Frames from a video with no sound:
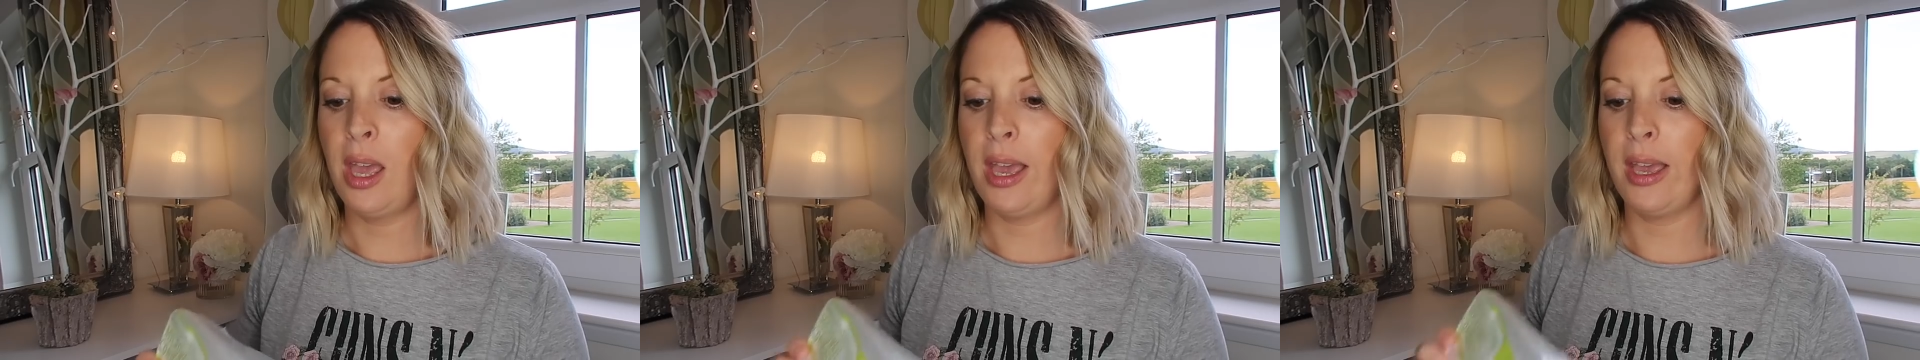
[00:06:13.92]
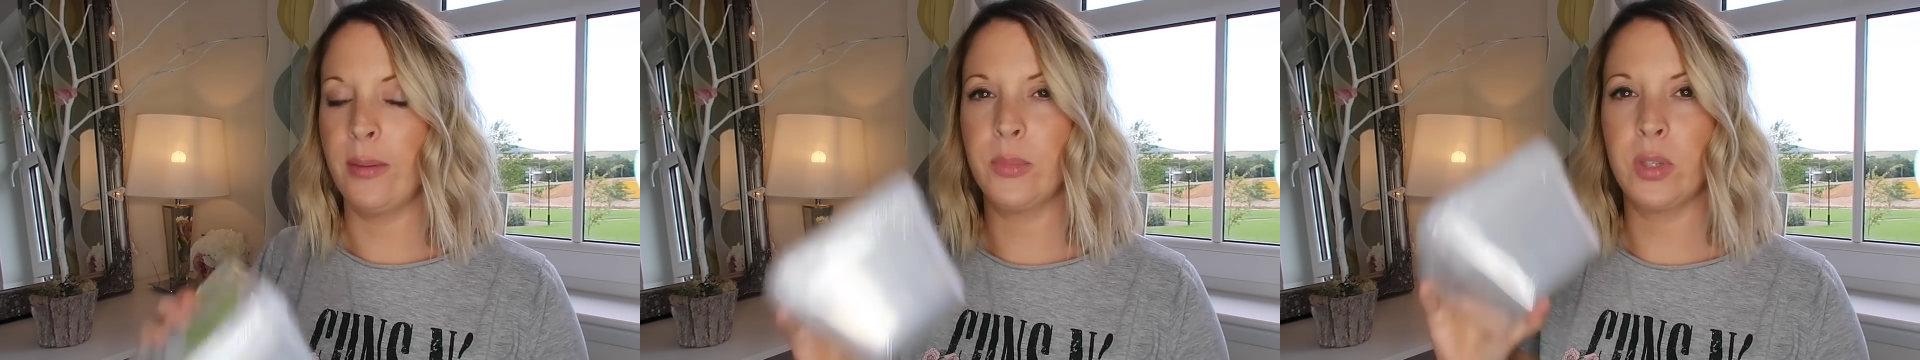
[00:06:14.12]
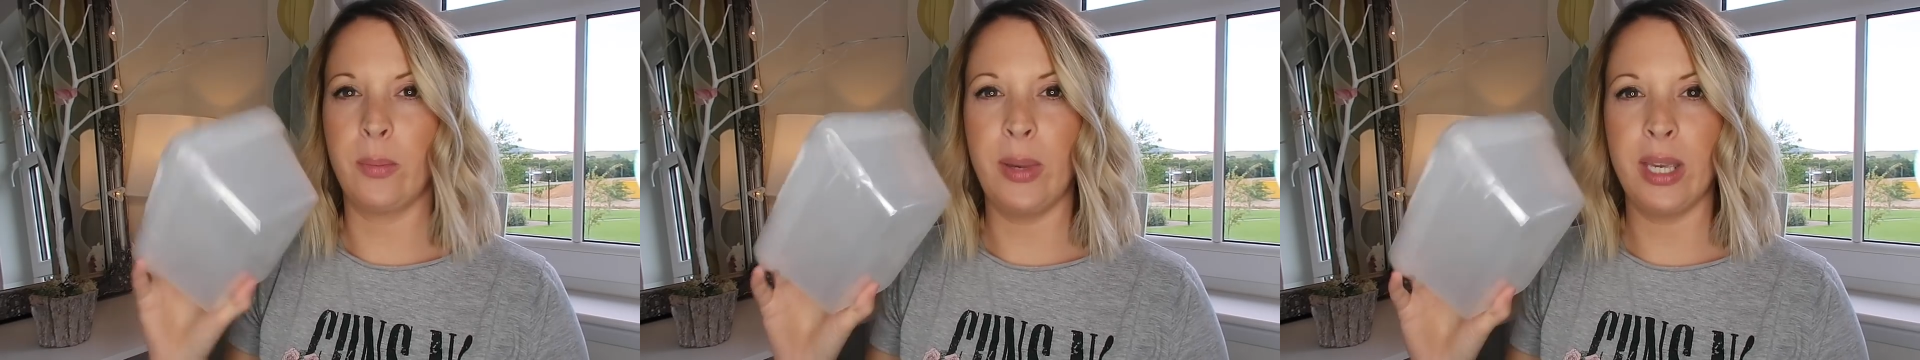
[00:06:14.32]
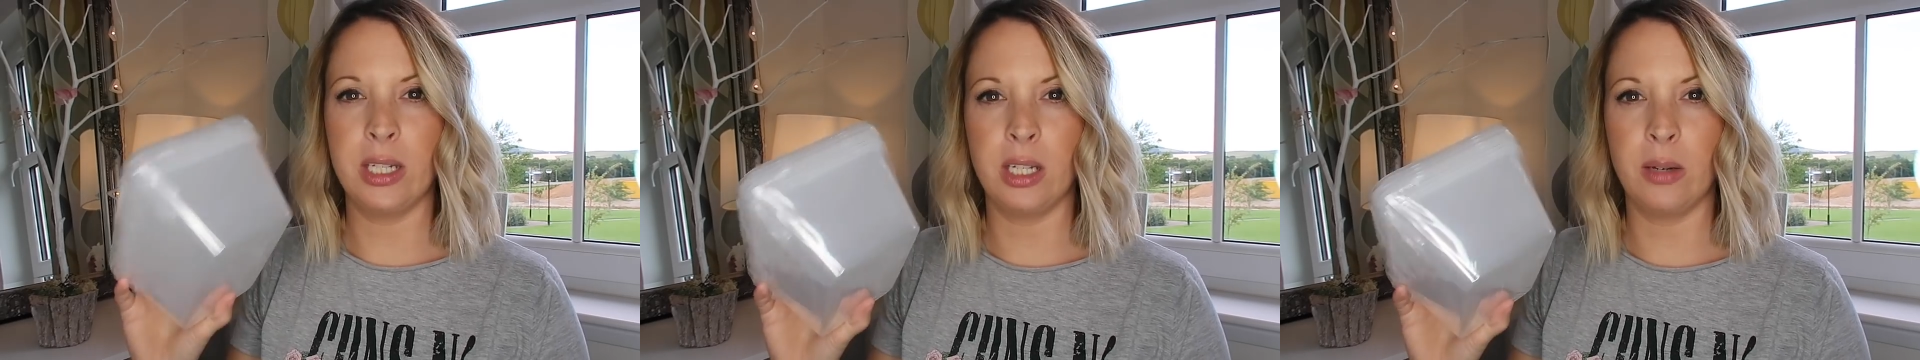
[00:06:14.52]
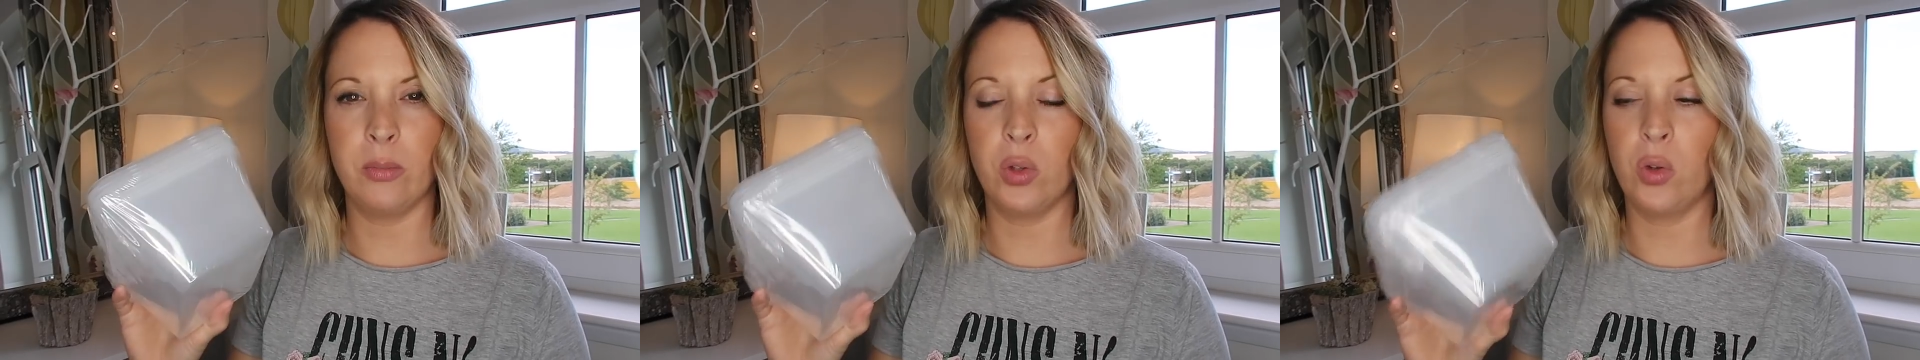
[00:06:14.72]
So I
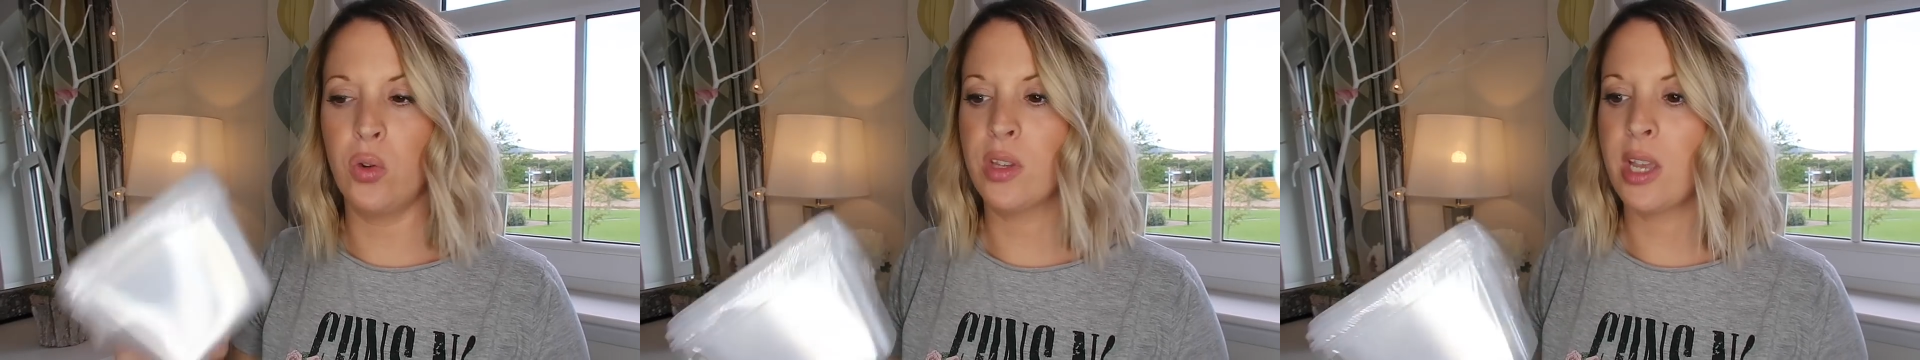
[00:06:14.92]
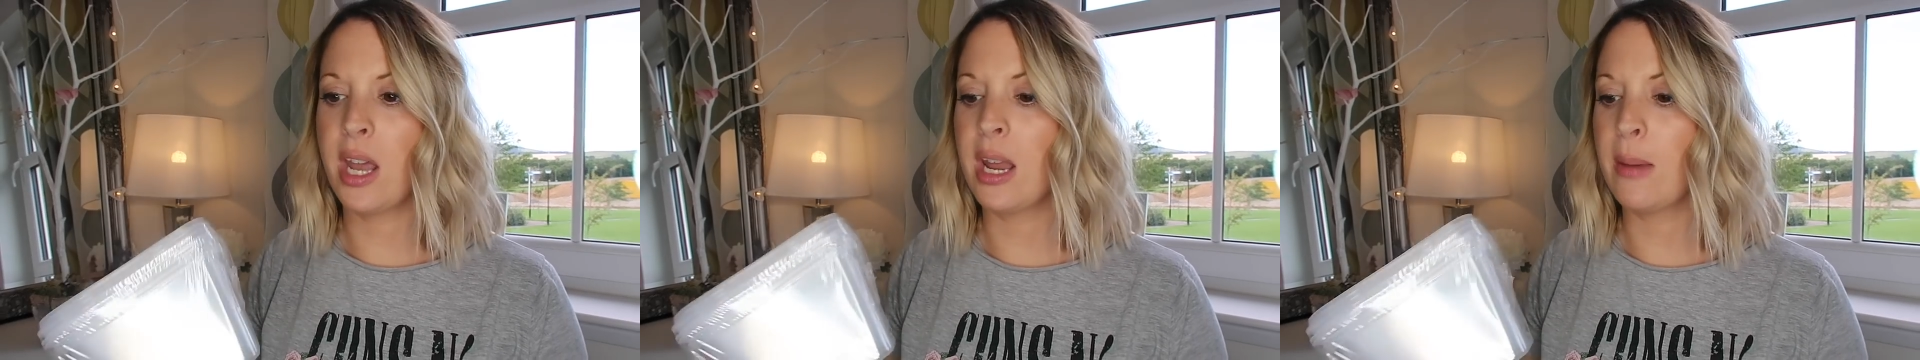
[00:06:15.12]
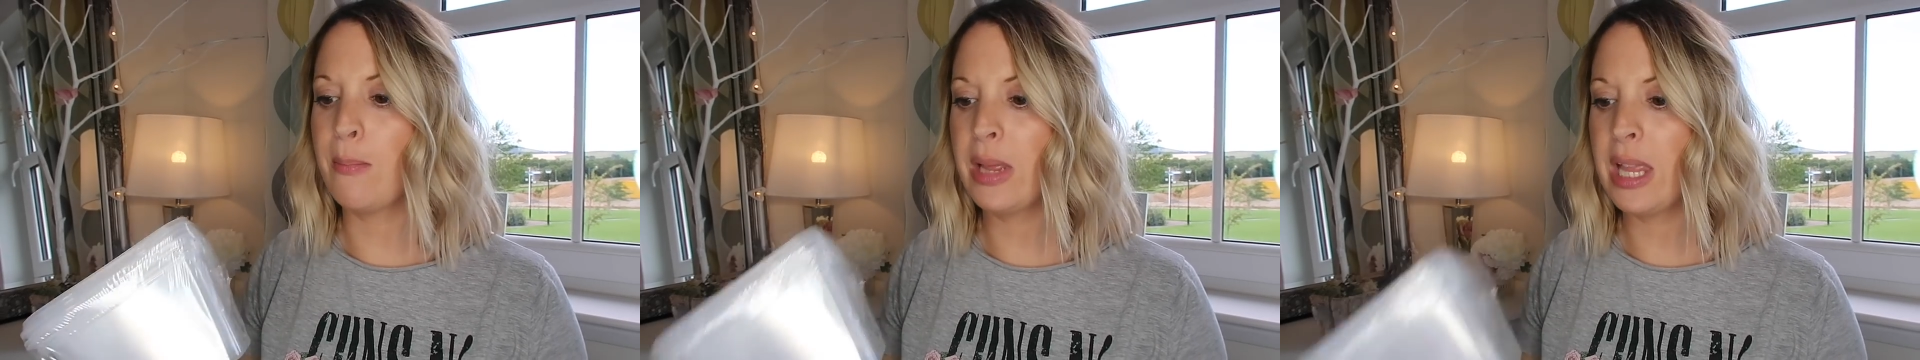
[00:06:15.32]
picked up those, and I'm